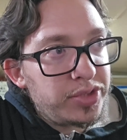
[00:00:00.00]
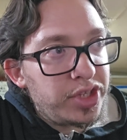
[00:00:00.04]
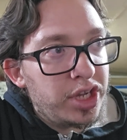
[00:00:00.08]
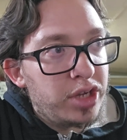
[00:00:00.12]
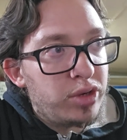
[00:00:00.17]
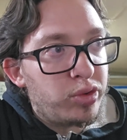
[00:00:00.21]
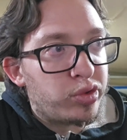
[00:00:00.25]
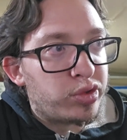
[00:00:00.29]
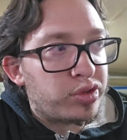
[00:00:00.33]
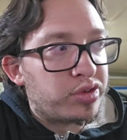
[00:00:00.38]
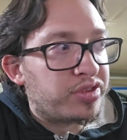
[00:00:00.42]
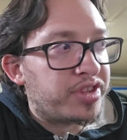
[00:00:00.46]

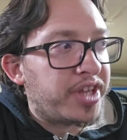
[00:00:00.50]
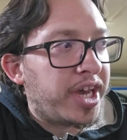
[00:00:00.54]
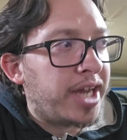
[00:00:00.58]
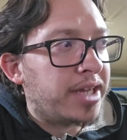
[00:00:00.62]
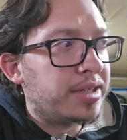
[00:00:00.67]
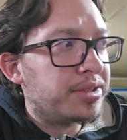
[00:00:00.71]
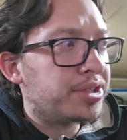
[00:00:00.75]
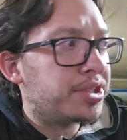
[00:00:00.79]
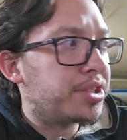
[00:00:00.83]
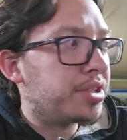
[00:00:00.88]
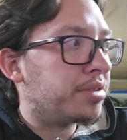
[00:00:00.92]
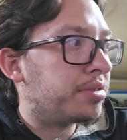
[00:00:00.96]
Ordered that
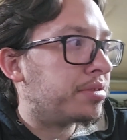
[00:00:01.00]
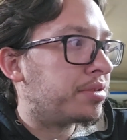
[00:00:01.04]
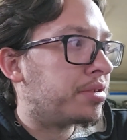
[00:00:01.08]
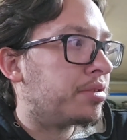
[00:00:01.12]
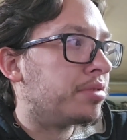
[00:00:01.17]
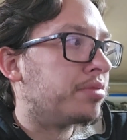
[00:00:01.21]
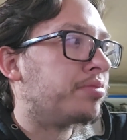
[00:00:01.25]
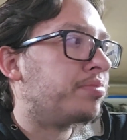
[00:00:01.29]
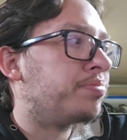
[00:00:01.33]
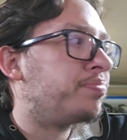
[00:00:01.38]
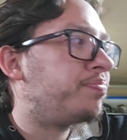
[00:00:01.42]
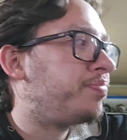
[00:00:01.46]
in
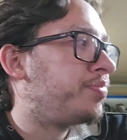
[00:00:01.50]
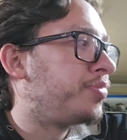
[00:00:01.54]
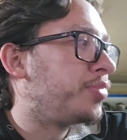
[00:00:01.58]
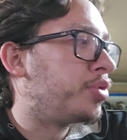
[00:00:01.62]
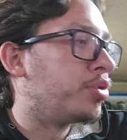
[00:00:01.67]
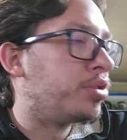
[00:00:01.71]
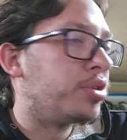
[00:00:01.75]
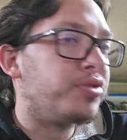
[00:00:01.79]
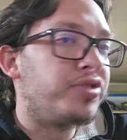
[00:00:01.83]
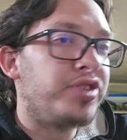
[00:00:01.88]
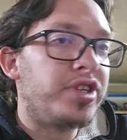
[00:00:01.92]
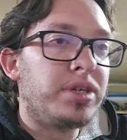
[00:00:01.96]
silicone
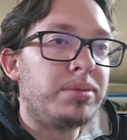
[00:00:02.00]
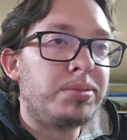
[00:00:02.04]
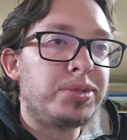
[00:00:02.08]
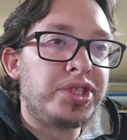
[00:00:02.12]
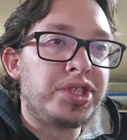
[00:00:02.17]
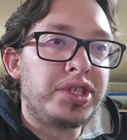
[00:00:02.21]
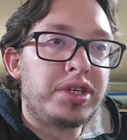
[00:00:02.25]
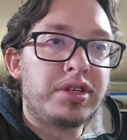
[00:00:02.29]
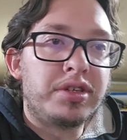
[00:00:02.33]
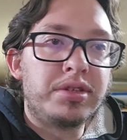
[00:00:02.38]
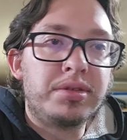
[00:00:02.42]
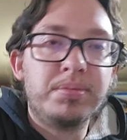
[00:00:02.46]
off
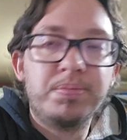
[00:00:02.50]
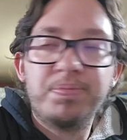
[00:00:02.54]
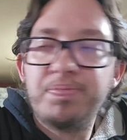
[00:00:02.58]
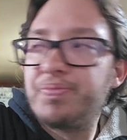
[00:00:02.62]
Amazon.